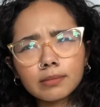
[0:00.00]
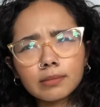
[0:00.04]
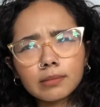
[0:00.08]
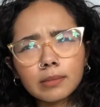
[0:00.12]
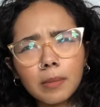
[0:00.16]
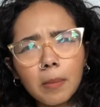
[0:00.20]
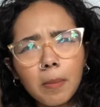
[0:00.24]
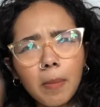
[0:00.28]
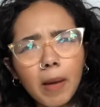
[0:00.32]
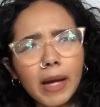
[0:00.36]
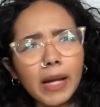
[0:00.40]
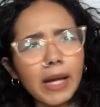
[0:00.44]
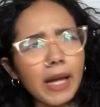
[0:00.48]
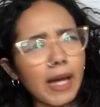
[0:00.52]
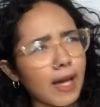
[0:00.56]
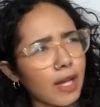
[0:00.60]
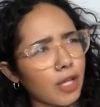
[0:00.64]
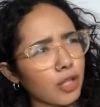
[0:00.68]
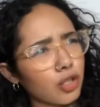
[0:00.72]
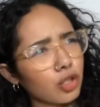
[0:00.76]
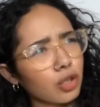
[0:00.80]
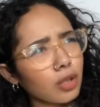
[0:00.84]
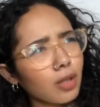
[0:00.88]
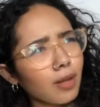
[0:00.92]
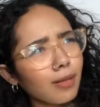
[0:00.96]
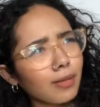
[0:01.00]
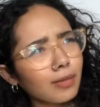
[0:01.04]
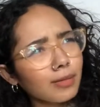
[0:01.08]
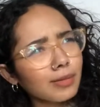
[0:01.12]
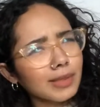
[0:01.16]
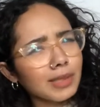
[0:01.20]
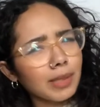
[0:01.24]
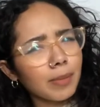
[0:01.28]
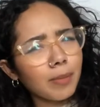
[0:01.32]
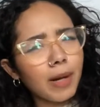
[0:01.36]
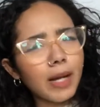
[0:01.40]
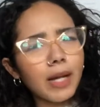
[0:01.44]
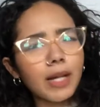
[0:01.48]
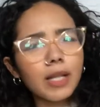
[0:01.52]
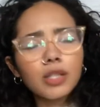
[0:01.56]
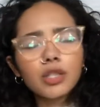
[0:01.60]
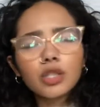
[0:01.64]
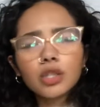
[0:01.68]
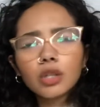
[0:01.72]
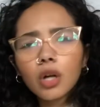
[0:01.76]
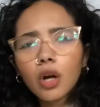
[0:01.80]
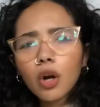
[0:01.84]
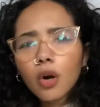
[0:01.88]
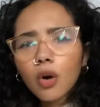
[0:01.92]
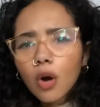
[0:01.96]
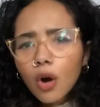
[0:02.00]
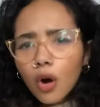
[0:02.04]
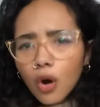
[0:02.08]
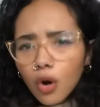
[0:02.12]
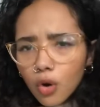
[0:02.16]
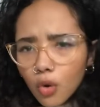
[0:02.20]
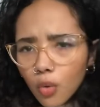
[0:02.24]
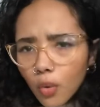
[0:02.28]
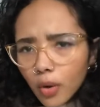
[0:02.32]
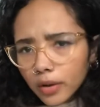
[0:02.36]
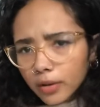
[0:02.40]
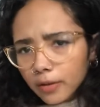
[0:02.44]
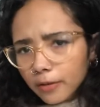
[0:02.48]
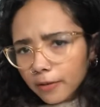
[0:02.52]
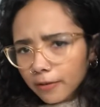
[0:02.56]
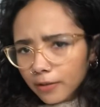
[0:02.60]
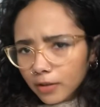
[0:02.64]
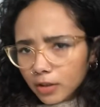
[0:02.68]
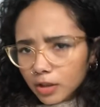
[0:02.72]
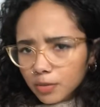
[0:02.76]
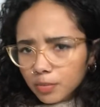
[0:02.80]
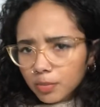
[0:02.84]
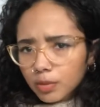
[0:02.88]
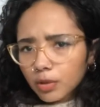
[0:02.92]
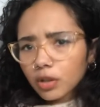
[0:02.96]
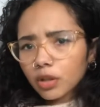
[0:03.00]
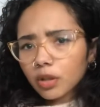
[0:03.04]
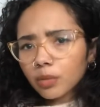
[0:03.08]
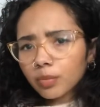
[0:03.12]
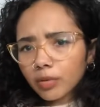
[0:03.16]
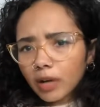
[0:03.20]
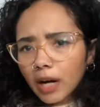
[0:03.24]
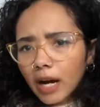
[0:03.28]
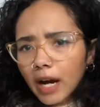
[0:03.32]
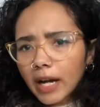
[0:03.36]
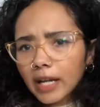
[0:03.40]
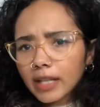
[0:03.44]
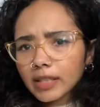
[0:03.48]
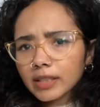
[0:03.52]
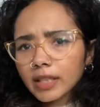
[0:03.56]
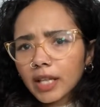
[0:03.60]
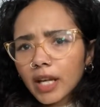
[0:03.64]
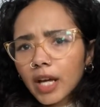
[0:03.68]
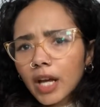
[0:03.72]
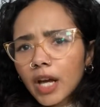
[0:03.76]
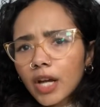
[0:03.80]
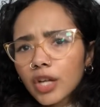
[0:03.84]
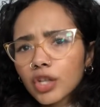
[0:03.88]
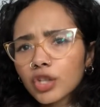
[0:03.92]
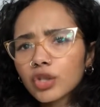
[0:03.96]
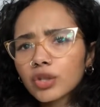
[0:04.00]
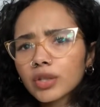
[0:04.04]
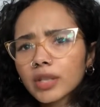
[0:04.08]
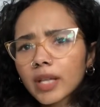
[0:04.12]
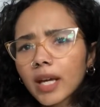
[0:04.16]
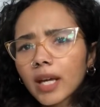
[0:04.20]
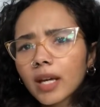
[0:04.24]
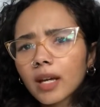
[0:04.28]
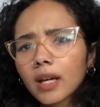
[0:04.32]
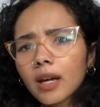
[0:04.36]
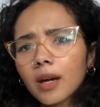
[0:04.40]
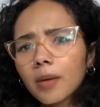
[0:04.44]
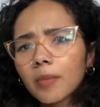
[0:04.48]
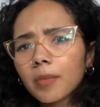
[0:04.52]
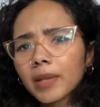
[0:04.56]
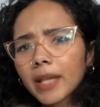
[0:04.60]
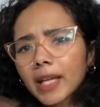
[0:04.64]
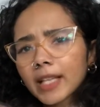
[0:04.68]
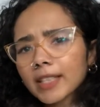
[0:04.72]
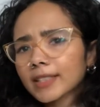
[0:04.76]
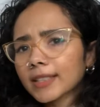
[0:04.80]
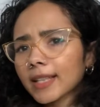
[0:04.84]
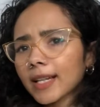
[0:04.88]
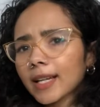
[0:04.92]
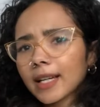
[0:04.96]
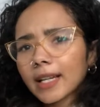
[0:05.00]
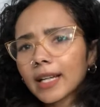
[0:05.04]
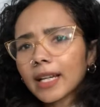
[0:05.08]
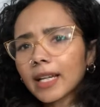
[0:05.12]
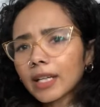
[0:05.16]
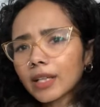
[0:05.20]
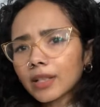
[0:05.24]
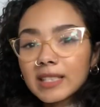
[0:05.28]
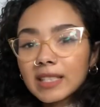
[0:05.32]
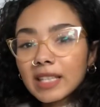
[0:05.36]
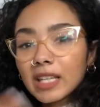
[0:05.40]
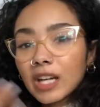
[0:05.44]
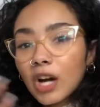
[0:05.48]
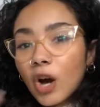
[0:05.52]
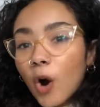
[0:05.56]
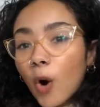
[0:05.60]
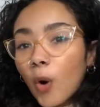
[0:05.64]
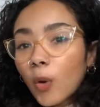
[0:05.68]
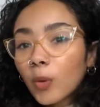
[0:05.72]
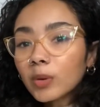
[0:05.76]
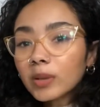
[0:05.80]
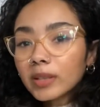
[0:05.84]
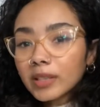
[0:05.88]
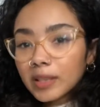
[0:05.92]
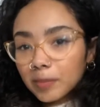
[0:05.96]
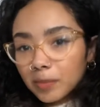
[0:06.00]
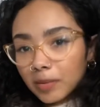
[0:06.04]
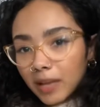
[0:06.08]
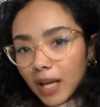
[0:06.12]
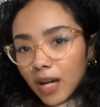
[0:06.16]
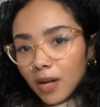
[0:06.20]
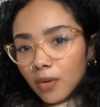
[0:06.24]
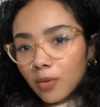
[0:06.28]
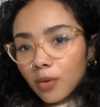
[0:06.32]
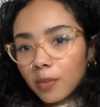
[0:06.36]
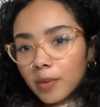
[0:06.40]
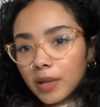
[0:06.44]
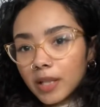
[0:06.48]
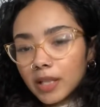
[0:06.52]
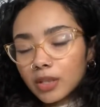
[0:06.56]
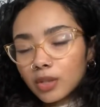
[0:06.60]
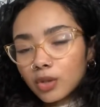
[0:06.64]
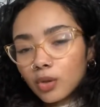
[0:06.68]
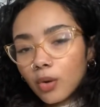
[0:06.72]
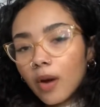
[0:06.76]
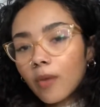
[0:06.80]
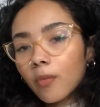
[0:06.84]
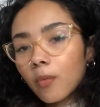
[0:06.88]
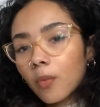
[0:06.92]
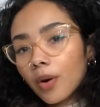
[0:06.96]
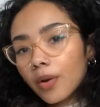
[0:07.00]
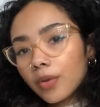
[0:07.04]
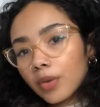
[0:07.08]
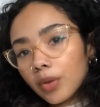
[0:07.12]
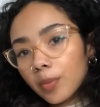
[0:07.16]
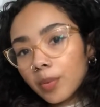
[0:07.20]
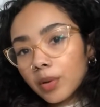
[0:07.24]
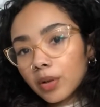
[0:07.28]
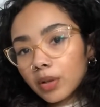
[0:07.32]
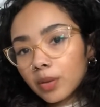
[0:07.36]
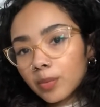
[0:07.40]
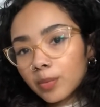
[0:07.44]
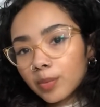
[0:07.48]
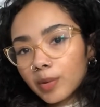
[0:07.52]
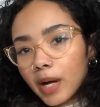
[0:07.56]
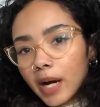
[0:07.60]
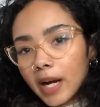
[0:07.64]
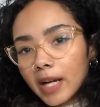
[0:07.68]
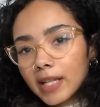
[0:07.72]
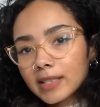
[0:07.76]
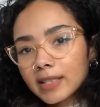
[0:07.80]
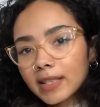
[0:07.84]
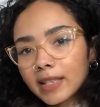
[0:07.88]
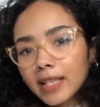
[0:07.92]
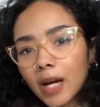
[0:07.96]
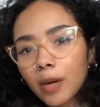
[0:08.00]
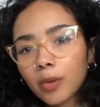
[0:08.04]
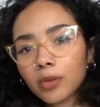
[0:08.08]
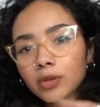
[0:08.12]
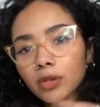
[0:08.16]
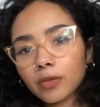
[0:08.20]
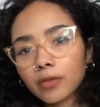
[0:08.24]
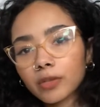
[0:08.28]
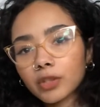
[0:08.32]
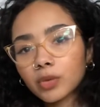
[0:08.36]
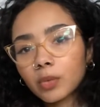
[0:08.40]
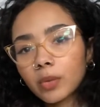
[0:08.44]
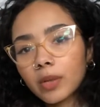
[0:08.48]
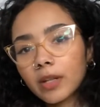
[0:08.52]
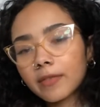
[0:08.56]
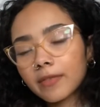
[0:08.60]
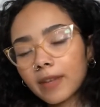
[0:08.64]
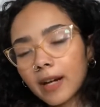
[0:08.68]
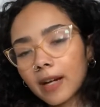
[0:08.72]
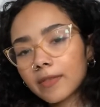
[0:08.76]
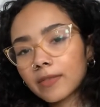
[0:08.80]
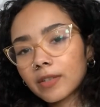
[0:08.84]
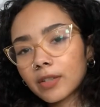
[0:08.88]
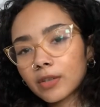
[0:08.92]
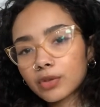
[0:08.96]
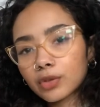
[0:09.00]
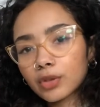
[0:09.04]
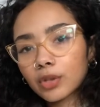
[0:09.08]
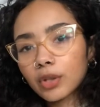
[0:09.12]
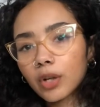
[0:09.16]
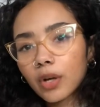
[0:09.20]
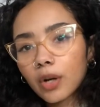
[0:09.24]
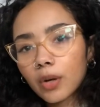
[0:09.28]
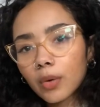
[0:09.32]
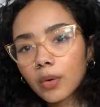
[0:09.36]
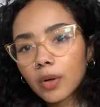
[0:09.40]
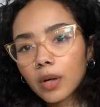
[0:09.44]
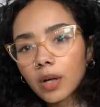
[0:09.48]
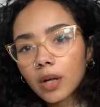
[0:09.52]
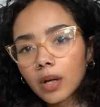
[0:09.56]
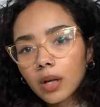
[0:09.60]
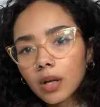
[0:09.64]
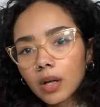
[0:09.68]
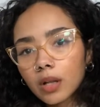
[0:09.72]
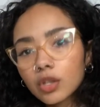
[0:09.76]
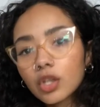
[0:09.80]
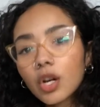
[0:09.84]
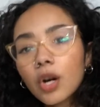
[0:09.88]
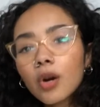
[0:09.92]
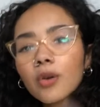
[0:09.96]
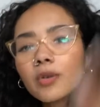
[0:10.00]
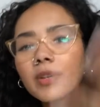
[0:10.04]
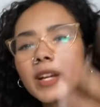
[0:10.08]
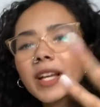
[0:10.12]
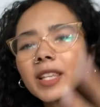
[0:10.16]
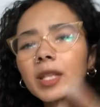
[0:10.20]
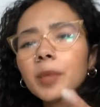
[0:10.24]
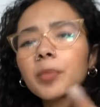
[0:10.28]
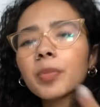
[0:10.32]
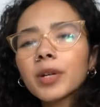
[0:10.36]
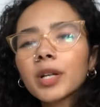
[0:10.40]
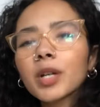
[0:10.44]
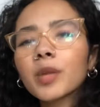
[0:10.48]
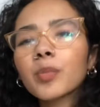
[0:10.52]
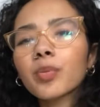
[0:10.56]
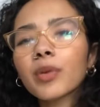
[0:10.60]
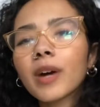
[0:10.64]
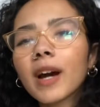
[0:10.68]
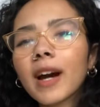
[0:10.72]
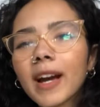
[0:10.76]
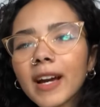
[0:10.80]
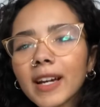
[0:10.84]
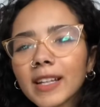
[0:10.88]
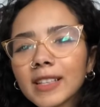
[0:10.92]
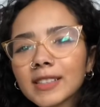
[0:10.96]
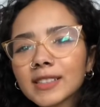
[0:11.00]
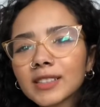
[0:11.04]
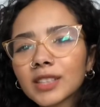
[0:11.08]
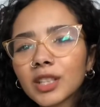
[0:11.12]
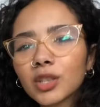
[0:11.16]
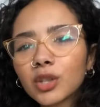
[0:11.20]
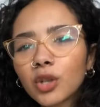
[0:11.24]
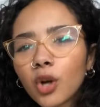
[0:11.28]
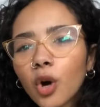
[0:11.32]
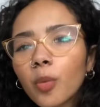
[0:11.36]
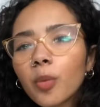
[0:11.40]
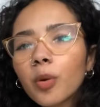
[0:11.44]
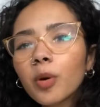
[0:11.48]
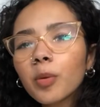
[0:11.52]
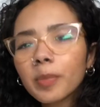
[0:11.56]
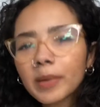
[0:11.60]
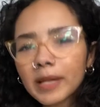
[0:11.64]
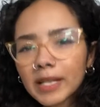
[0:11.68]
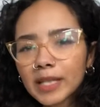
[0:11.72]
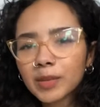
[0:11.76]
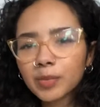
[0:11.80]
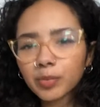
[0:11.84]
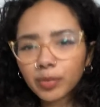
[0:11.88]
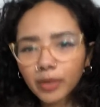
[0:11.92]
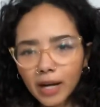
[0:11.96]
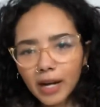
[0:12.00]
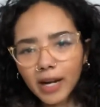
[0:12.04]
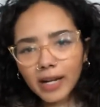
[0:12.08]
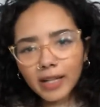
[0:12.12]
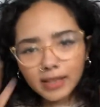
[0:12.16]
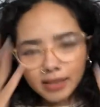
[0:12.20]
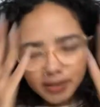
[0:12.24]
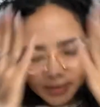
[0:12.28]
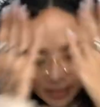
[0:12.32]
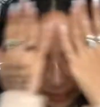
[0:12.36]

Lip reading: Maya Angelou? Is it Maya Angelou? Who won the first Booker Prize? And she was like, but that's not it. The only black woman to have won the Booker Prize, and that was over 25 years ago. No, not the Booker Prize, the Nobel Peace Prize.